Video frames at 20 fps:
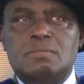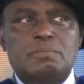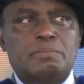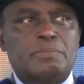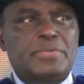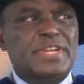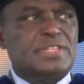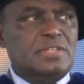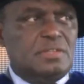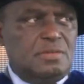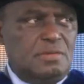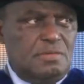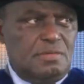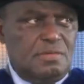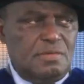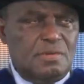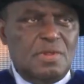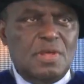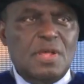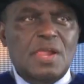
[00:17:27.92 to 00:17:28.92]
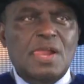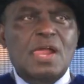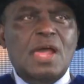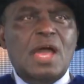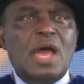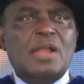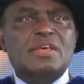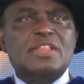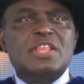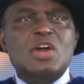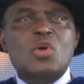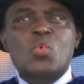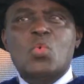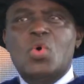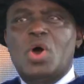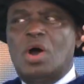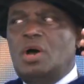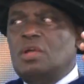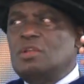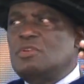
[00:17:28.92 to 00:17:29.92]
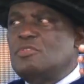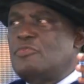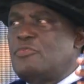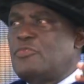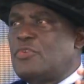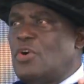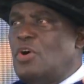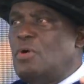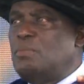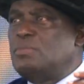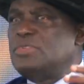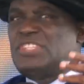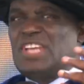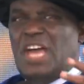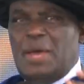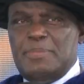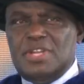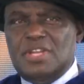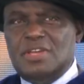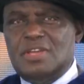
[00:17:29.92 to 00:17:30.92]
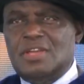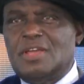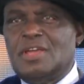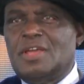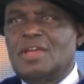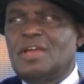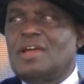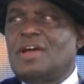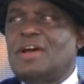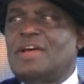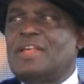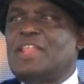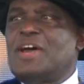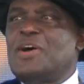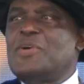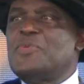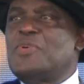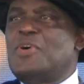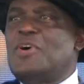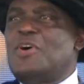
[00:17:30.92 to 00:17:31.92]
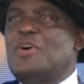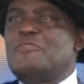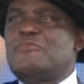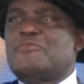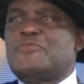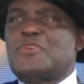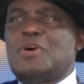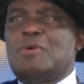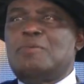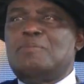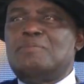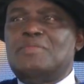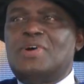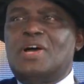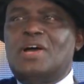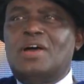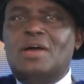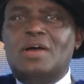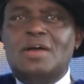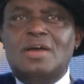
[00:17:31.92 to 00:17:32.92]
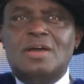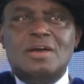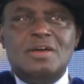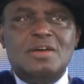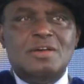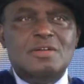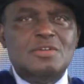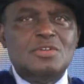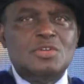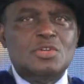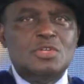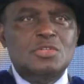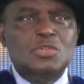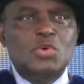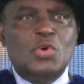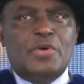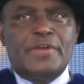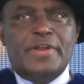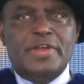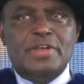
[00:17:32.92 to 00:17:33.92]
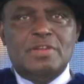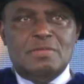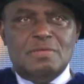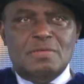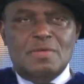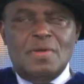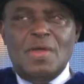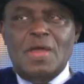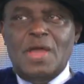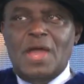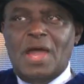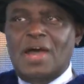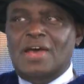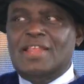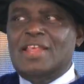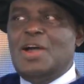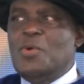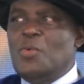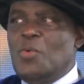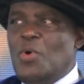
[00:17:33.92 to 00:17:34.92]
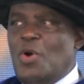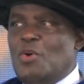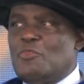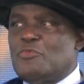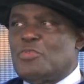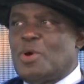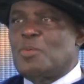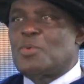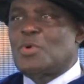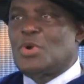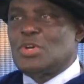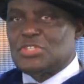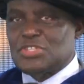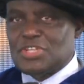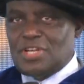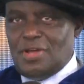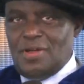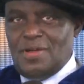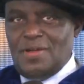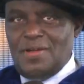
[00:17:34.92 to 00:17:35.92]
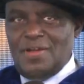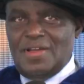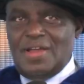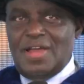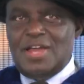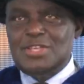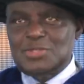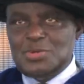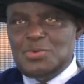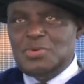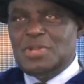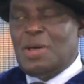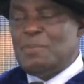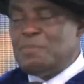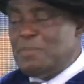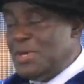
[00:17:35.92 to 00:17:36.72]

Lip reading: Britain, another one from Germany, another one from Ukraine, another one from Russia. It's good I'm